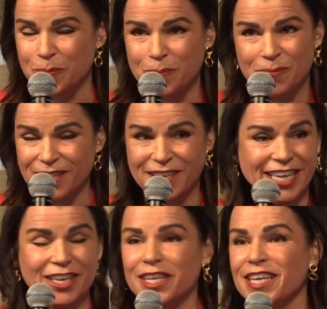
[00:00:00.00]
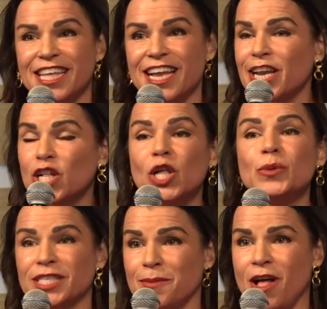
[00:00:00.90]
the healing thing. I'd closed
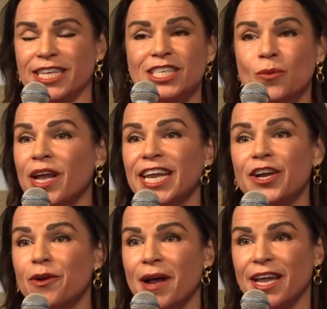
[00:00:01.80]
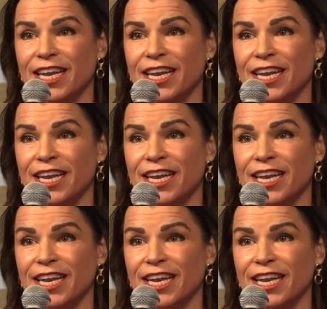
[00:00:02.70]
them all. I didn't want to hear about it.